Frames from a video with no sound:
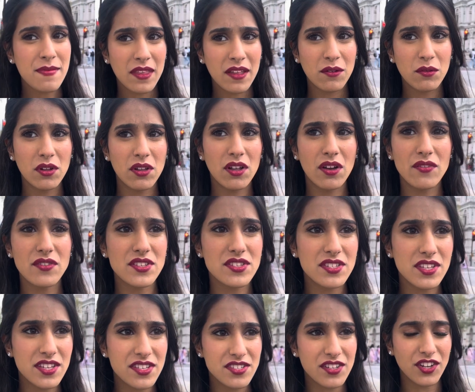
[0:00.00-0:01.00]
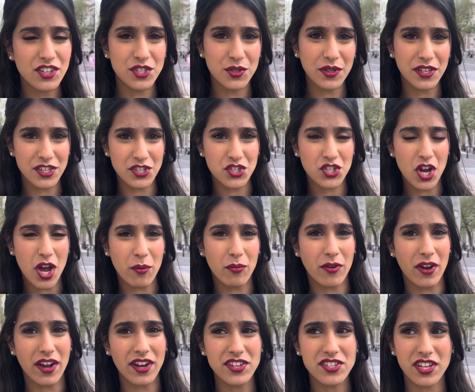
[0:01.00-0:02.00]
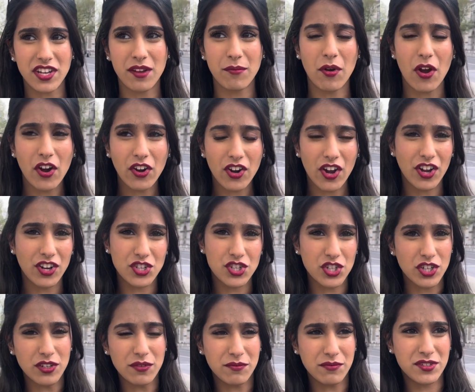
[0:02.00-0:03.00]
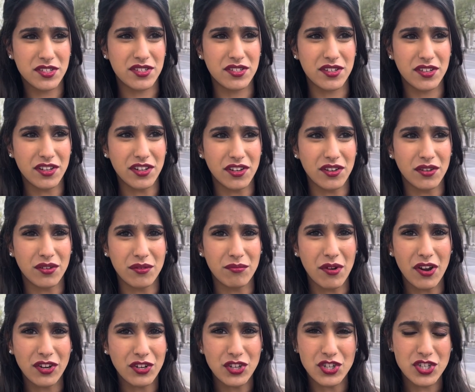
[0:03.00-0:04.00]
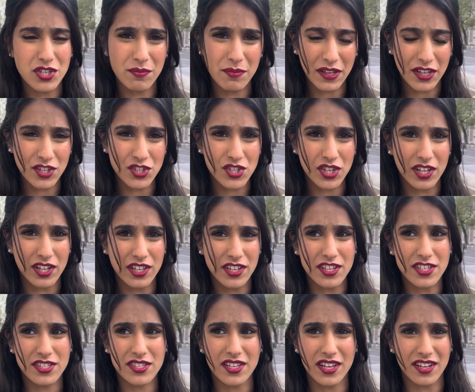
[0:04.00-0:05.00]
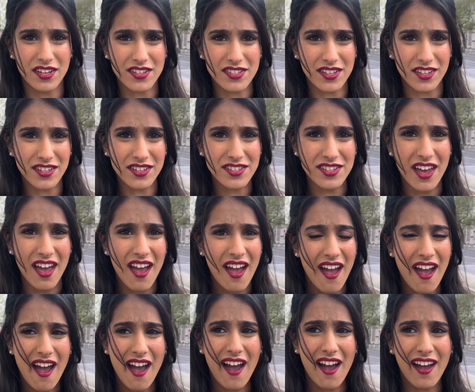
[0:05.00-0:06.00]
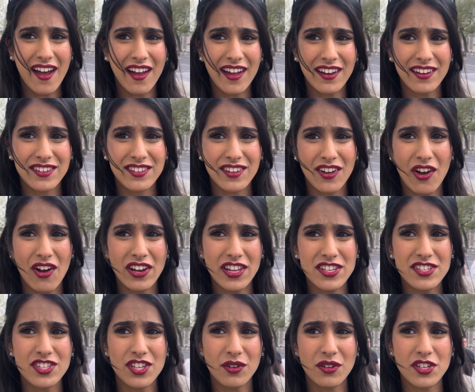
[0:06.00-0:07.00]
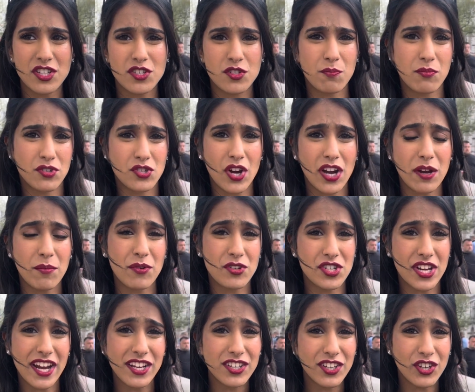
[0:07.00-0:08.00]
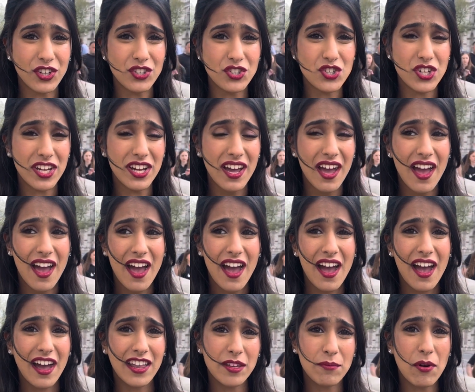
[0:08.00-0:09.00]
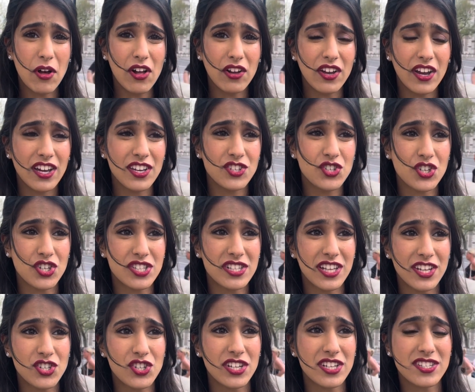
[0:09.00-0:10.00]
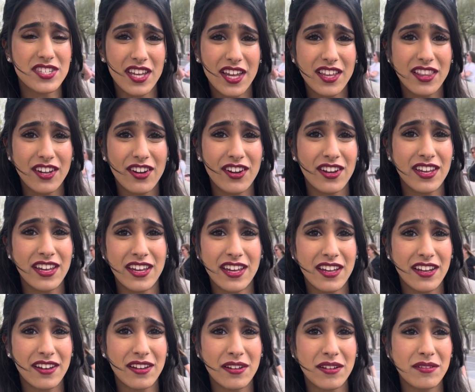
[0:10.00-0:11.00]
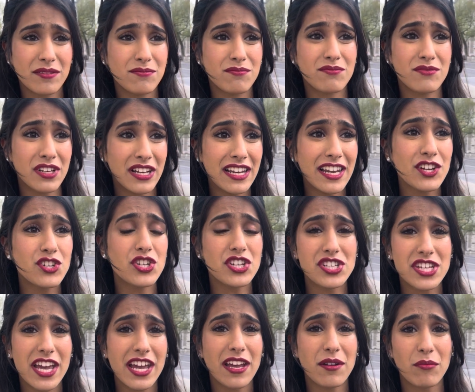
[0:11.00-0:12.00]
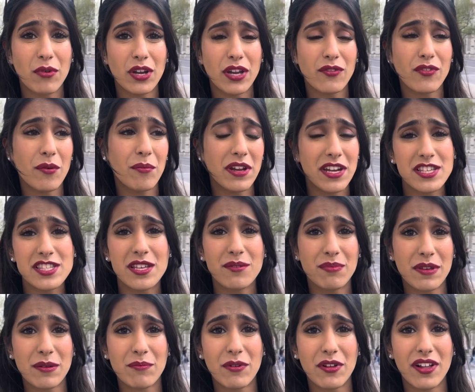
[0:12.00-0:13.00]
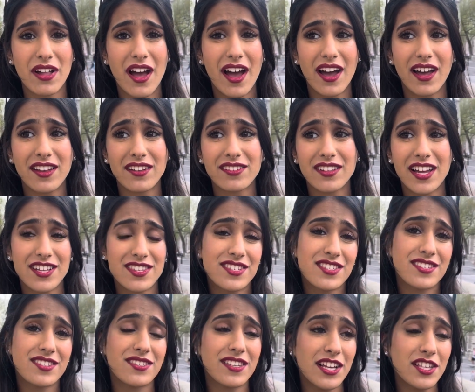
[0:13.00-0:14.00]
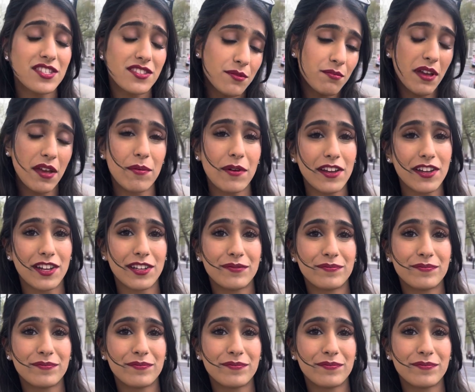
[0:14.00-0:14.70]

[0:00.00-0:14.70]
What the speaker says: Well, obviously he's not doing his job right, and Imran Khan shouldn't, Imran Khan should be in jail. He's innocent, and all he's doing is trying to protect the country, and the bald guy is just literally sitting there eating, literally taking money from innocent people, and that's my opinion.